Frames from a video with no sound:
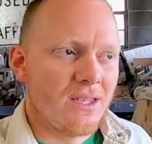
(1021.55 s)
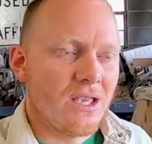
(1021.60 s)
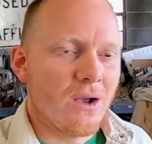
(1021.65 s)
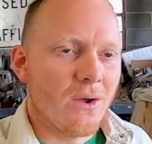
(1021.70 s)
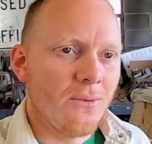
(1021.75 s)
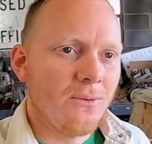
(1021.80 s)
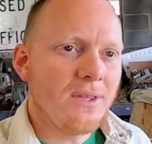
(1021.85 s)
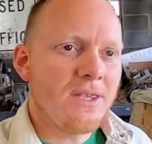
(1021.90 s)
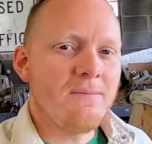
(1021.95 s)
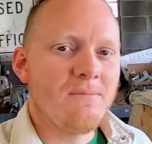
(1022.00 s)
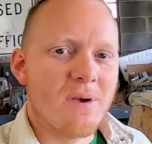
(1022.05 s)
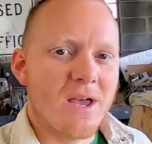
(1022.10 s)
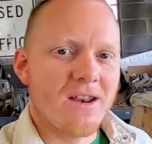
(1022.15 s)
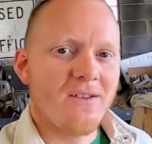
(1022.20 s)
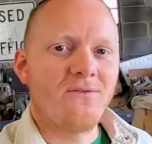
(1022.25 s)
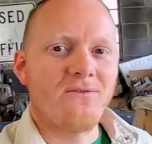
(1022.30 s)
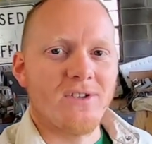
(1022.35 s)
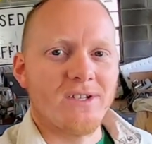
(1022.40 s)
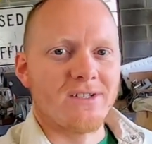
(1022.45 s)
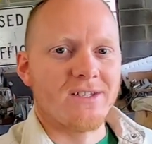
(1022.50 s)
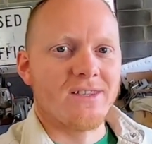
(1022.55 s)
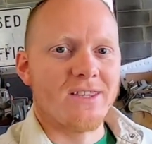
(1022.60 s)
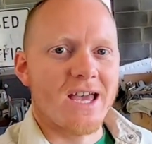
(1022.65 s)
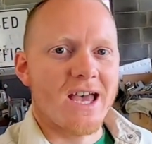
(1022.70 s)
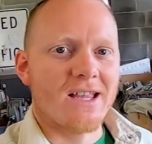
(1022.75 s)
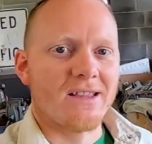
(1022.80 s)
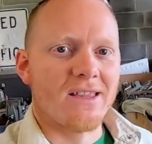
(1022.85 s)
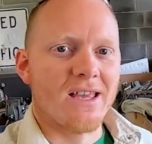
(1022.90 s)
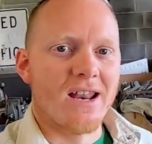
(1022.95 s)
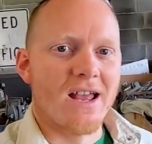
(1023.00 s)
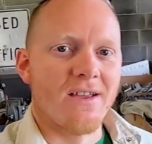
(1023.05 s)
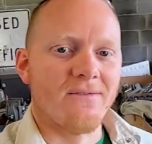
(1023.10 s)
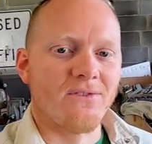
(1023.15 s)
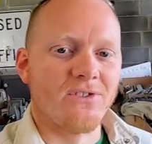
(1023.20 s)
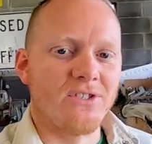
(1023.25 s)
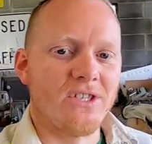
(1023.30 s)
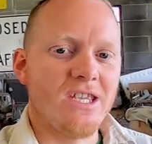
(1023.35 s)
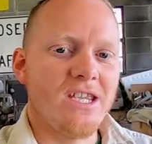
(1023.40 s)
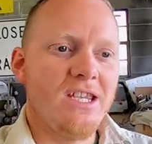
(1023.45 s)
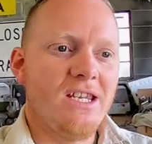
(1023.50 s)
only benefit to that I've
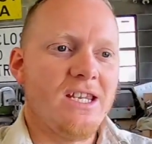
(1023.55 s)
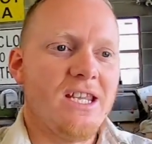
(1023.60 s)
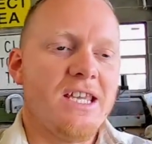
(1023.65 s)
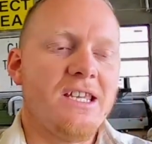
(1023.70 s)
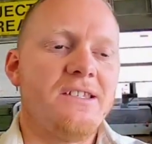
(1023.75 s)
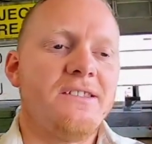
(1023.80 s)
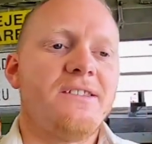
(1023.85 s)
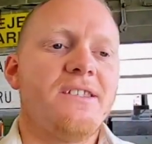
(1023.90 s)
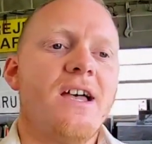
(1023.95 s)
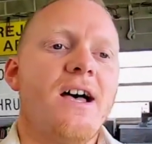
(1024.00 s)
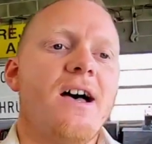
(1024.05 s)
seen is...